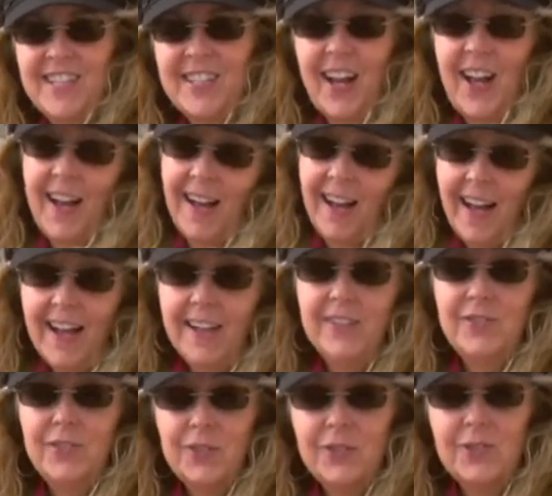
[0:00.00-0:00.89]
is I
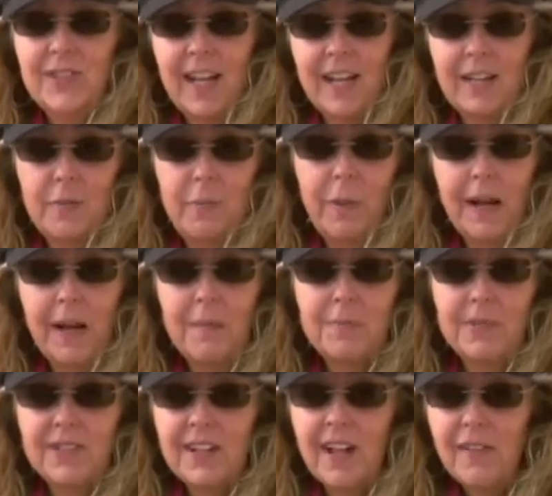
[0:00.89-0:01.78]
do tend to pick
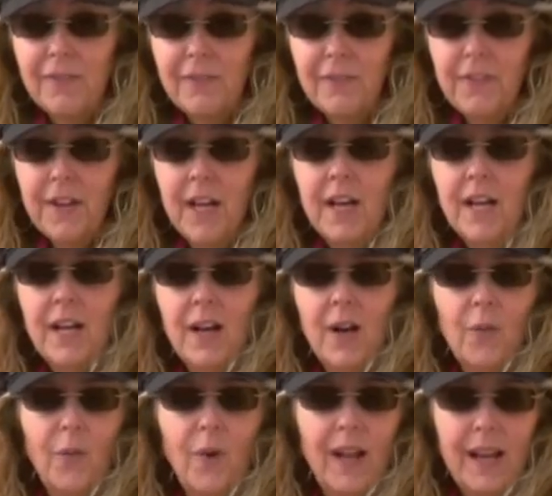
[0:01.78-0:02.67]
up stuff
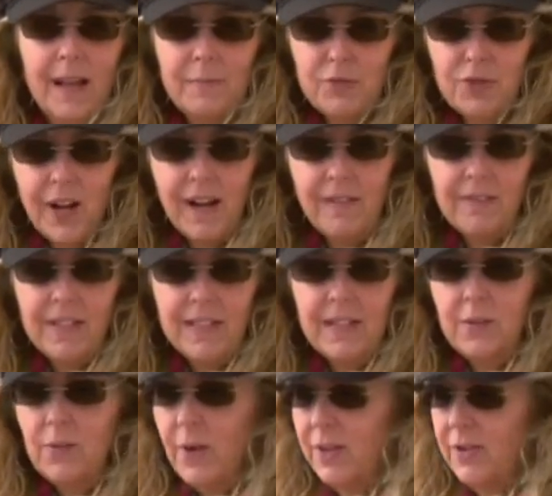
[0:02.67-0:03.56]
while I'm
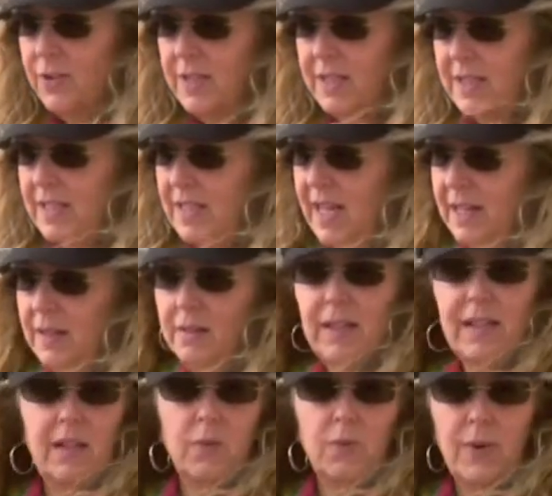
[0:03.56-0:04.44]
traveling, whether it's like
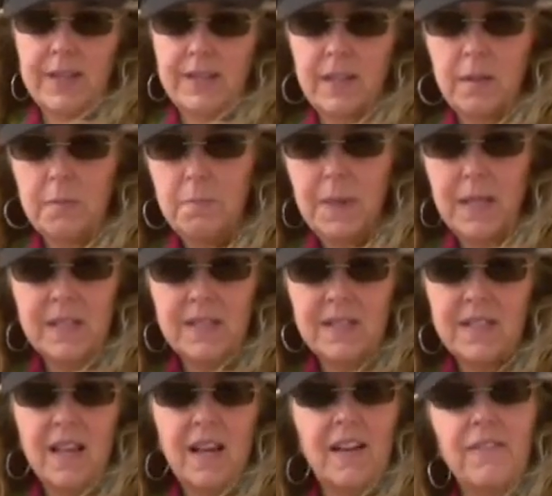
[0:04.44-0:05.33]
little rusted
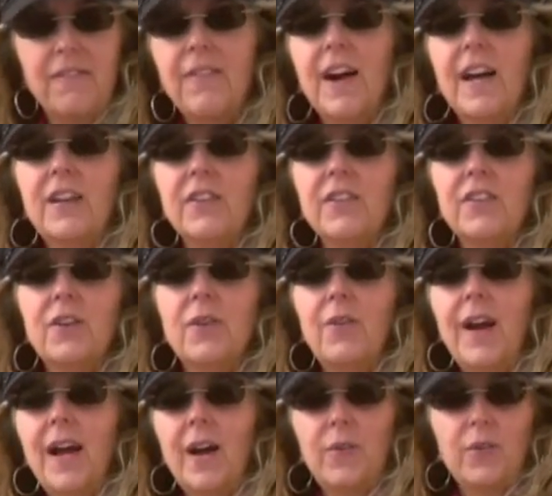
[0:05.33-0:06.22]
bits that I find on the
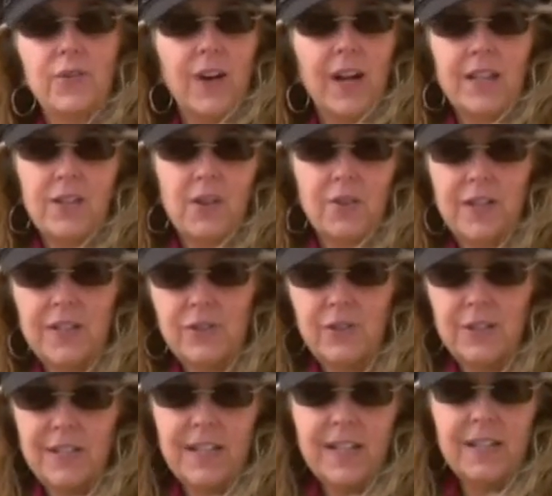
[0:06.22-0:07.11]
ground or other
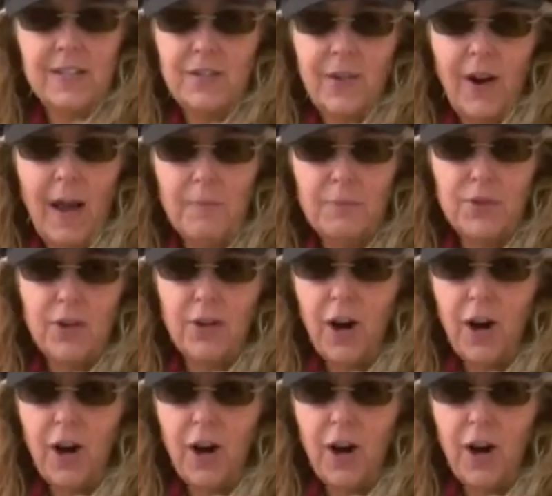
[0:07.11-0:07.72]
interesting scraps or